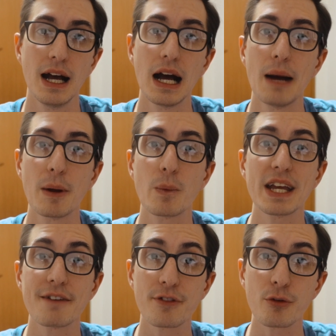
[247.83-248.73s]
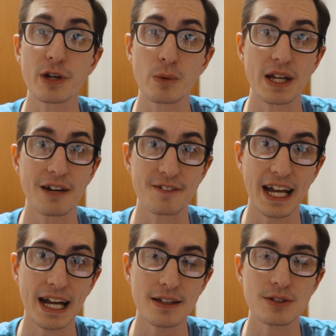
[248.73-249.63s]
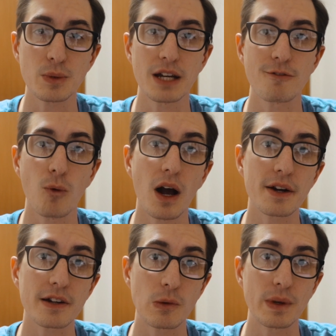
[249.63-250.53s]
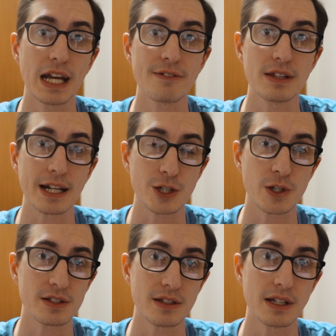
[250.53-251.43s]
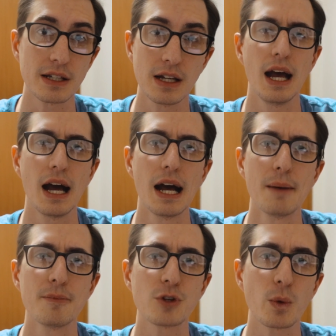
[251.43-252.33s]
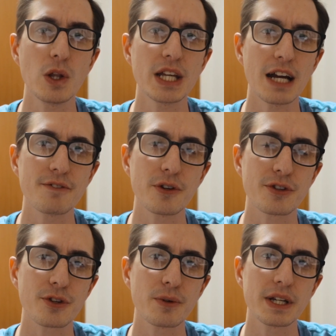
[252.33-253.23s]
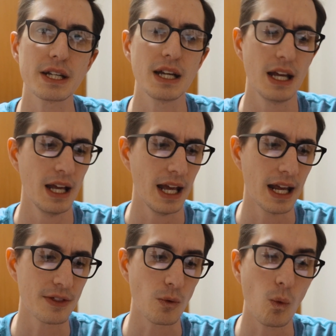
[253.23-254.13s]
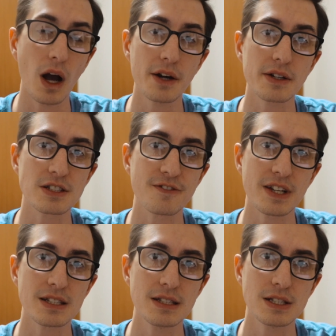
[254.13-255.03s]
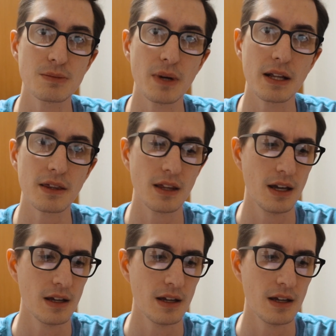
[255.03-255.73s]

And we have 3. We have gas, we have water, and we have electricity. So we only have those 3, and the water is fixed each month.